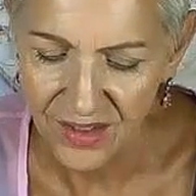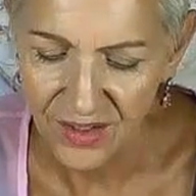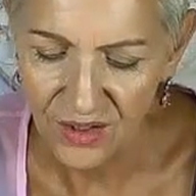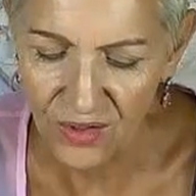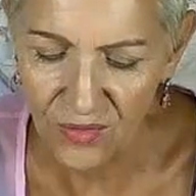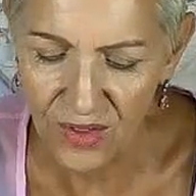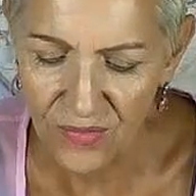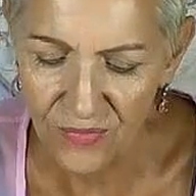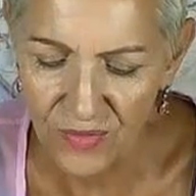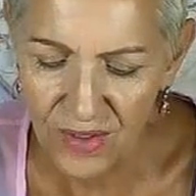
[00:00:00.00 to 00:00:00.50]

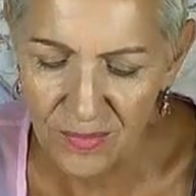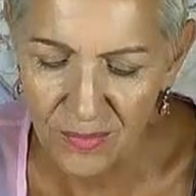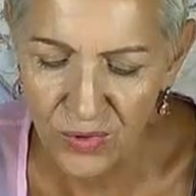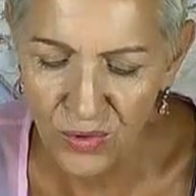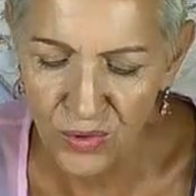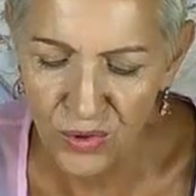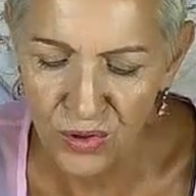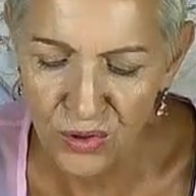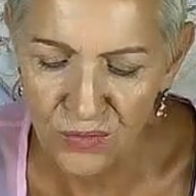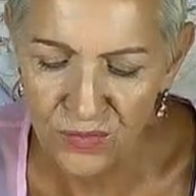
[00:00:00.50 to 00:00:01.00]
Her every
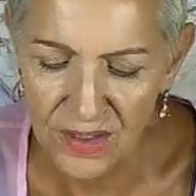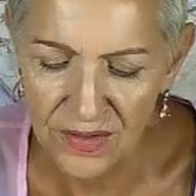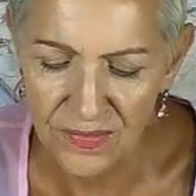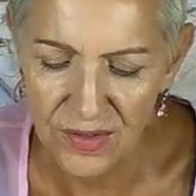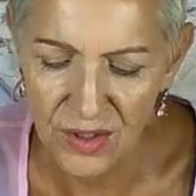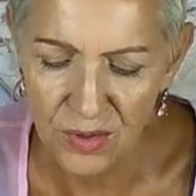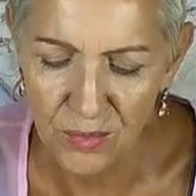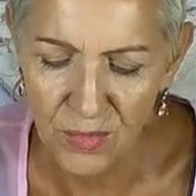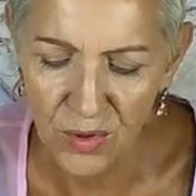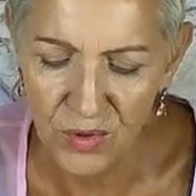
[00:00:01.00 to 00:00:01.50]
move,
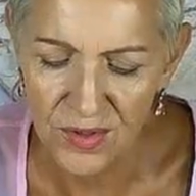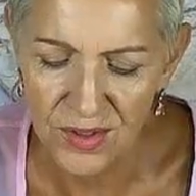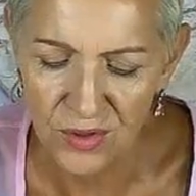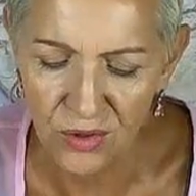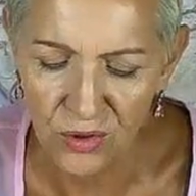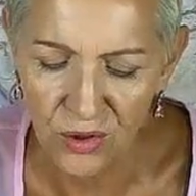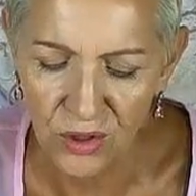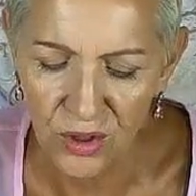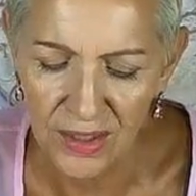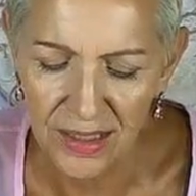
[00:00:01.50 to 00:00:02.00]
even the most
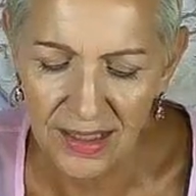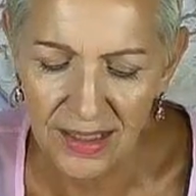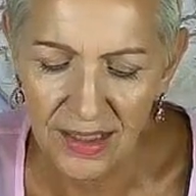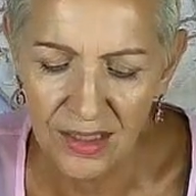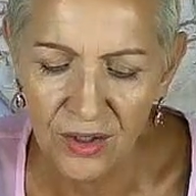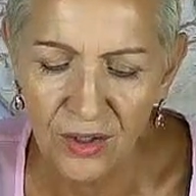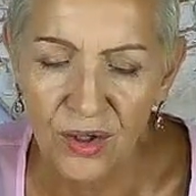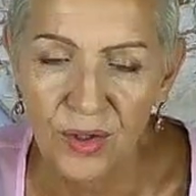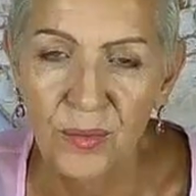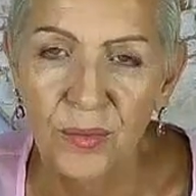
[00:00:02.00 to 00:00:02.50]

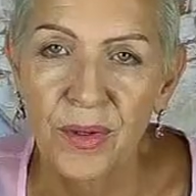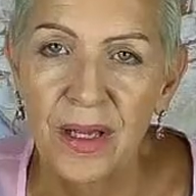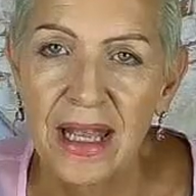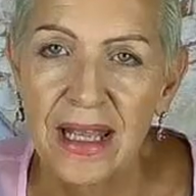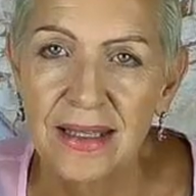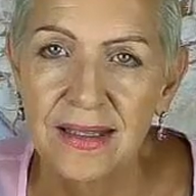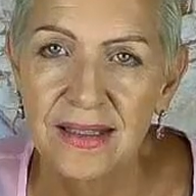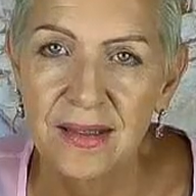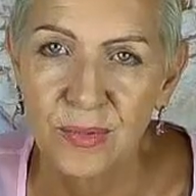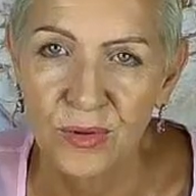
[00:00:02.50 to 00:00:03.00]

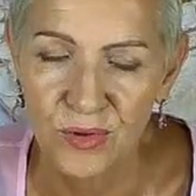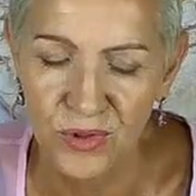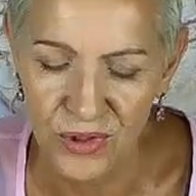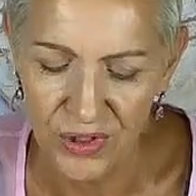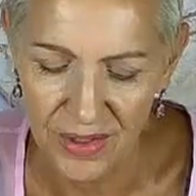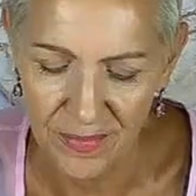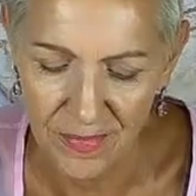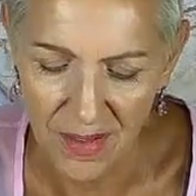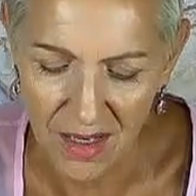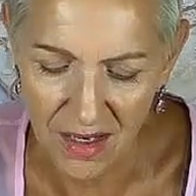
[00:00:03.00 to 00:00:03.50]
incomprehensible to
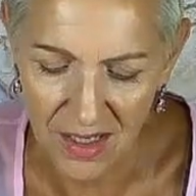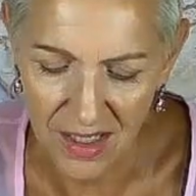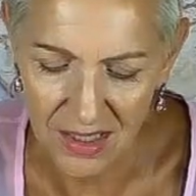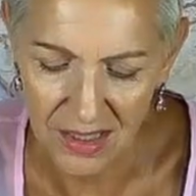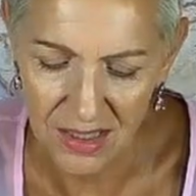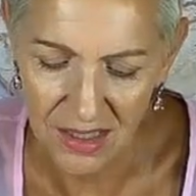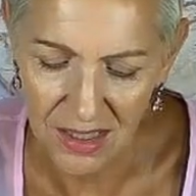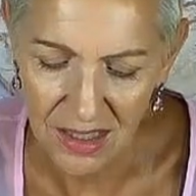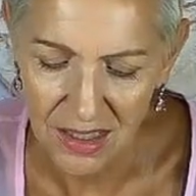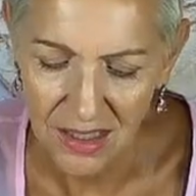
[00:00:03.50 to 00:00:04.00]
the
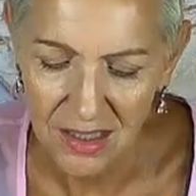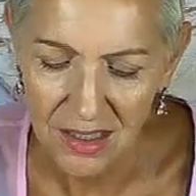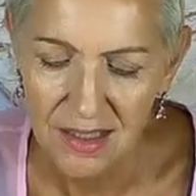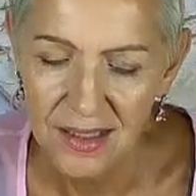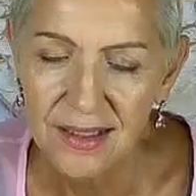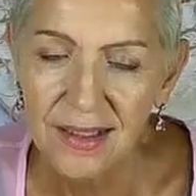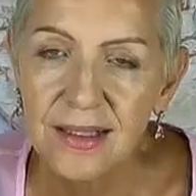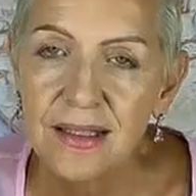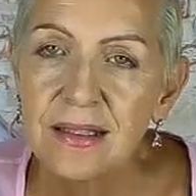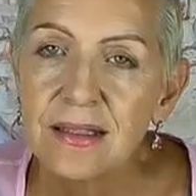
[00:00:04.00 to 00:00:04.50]
mind,
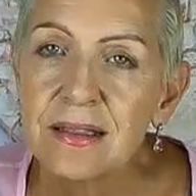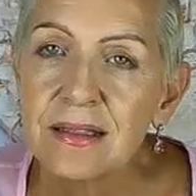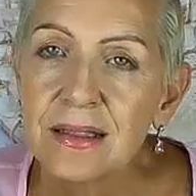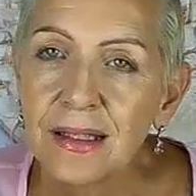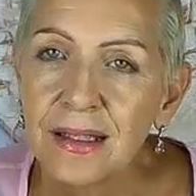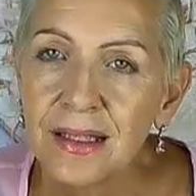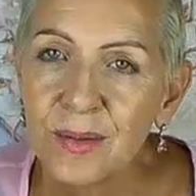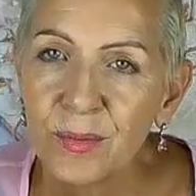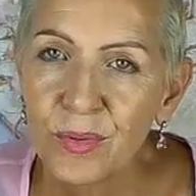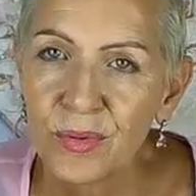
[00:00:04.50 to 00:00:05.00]
is
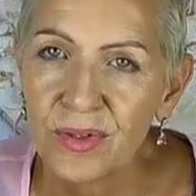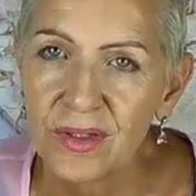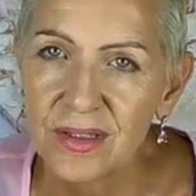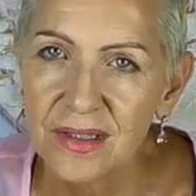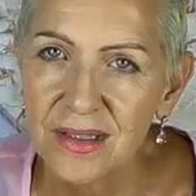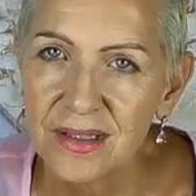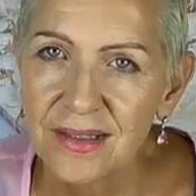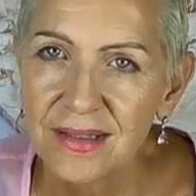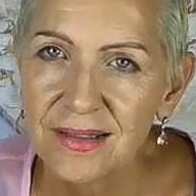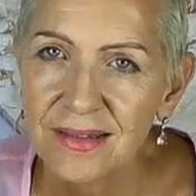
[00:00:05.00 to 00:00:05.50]
deliberate
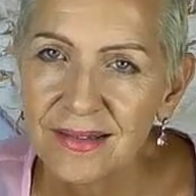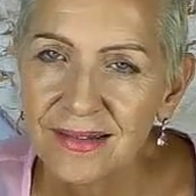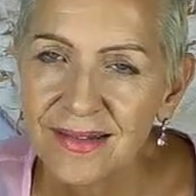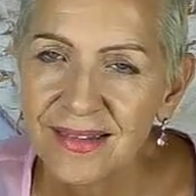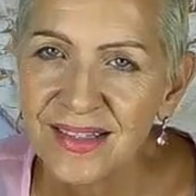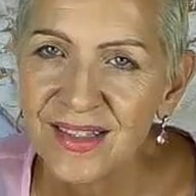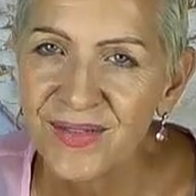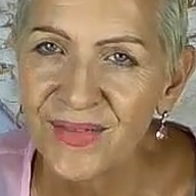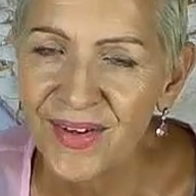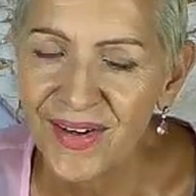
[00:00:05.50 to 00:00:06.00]

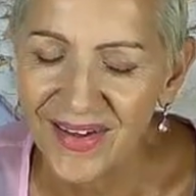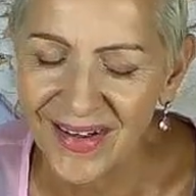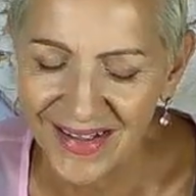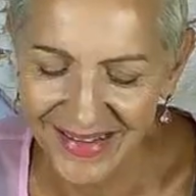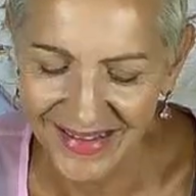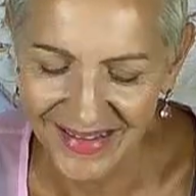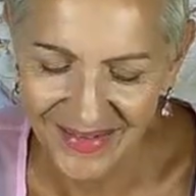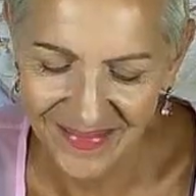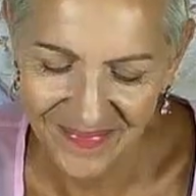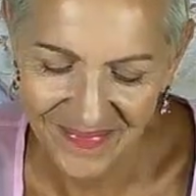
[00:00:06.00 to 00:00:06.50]
and
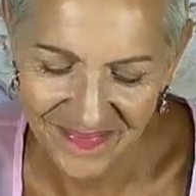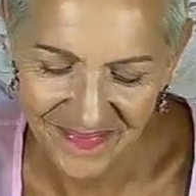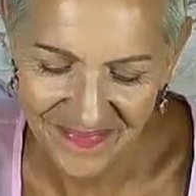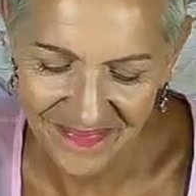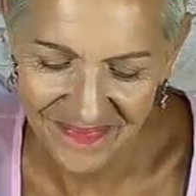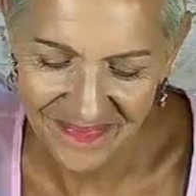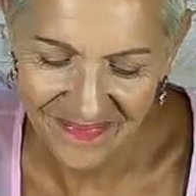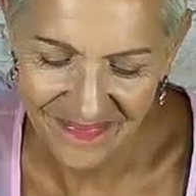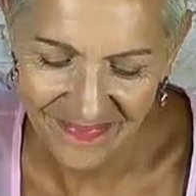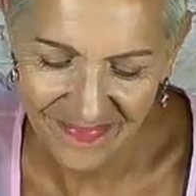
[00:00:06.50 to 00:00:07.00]
divine.
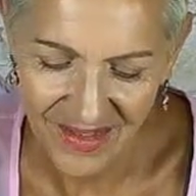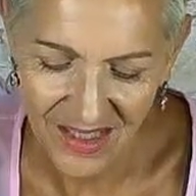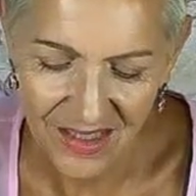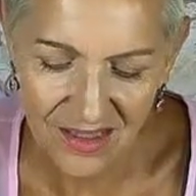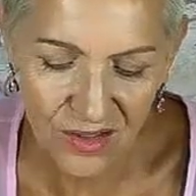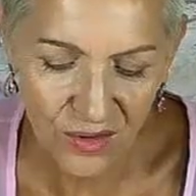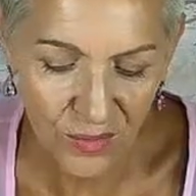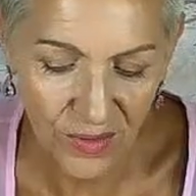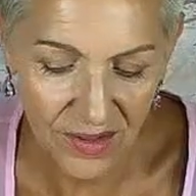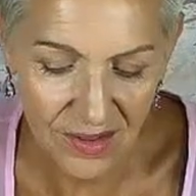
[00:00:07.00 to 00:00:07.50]

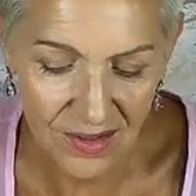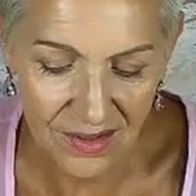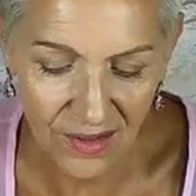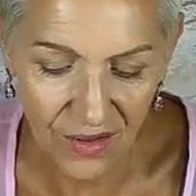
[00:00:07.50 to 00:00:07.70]
So when this